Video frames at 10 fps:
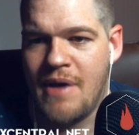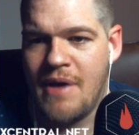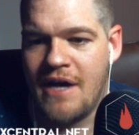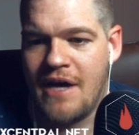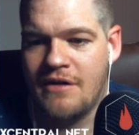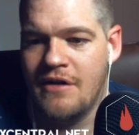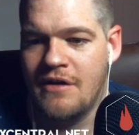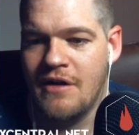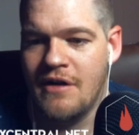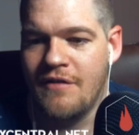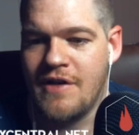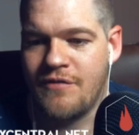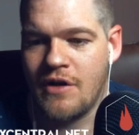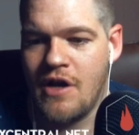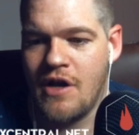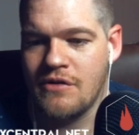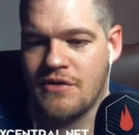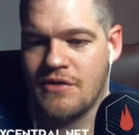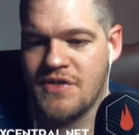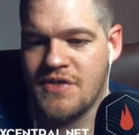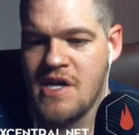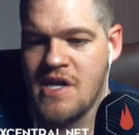pattern of different colors.